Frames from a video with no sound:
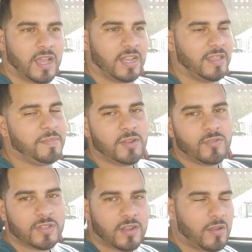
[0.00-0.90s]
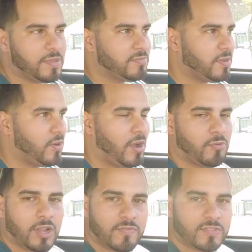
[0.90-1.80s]
Let me know in the comments below. I
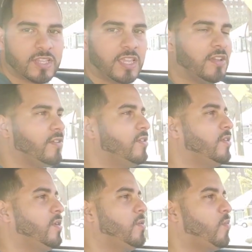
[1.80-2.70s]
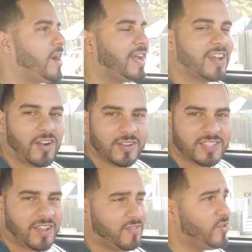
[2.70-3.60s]
would love to hear what kind of cars
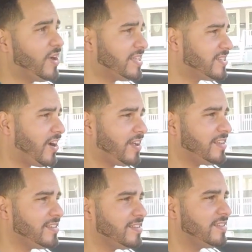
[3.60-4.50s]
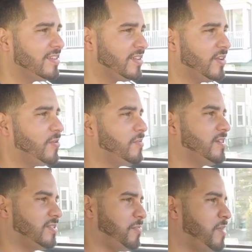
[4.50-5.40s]
have you guys gotten, you know,
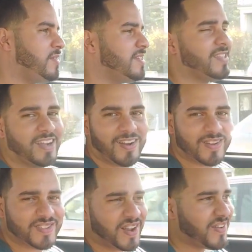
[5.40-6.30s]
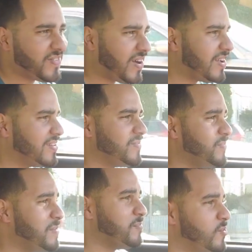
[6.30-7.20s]
because apparently the cars that I have gotten have
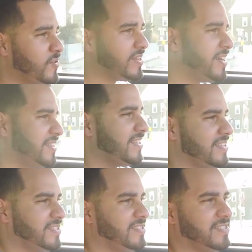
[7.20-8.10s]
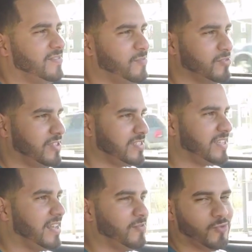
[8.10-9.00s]
been boring. I think this is the most
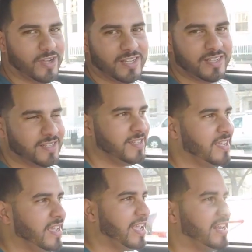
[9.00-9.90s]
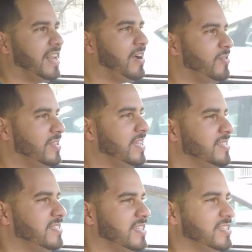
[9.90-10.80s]
exciting one. And
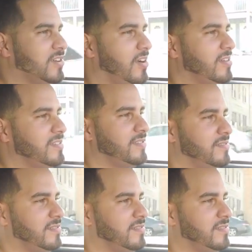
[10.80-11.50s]
nowadays these cars,